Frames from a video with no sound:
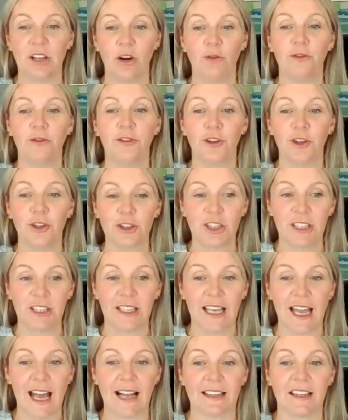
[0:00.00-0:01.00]

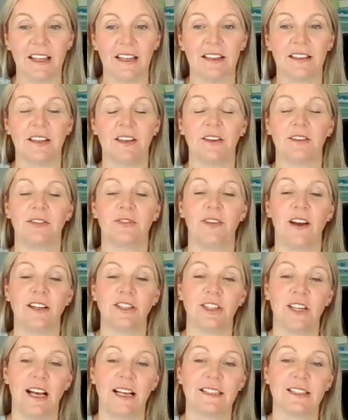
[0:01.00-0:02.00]
Unfortunately, the
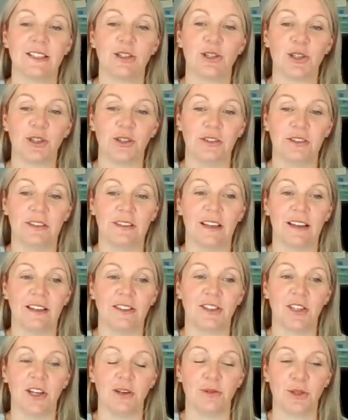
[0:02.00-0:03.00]
franchise consultant that I
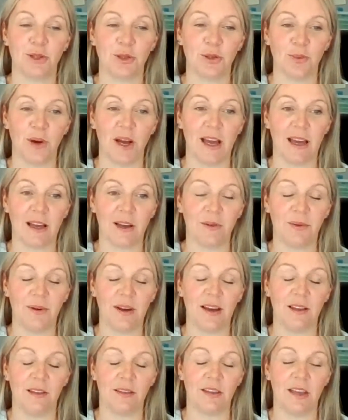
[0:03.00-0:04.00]
chose to work
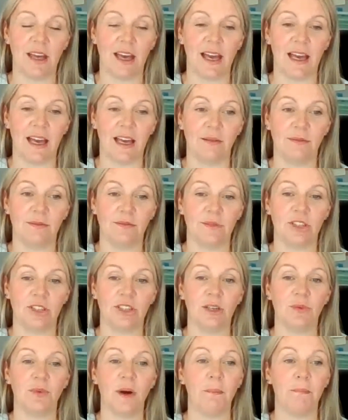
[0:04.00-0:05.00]
with,
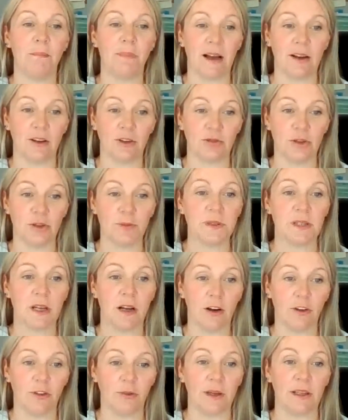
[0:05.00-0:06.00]
she went bankrupt
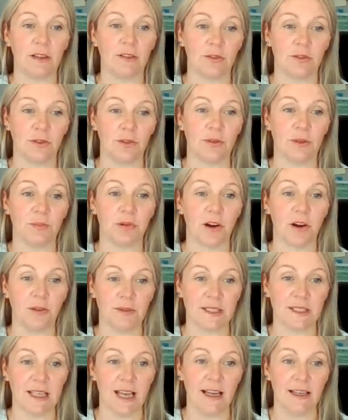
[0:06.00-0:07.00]
halfway through the
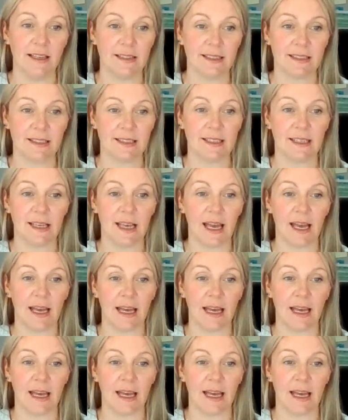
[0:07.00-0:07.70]
process.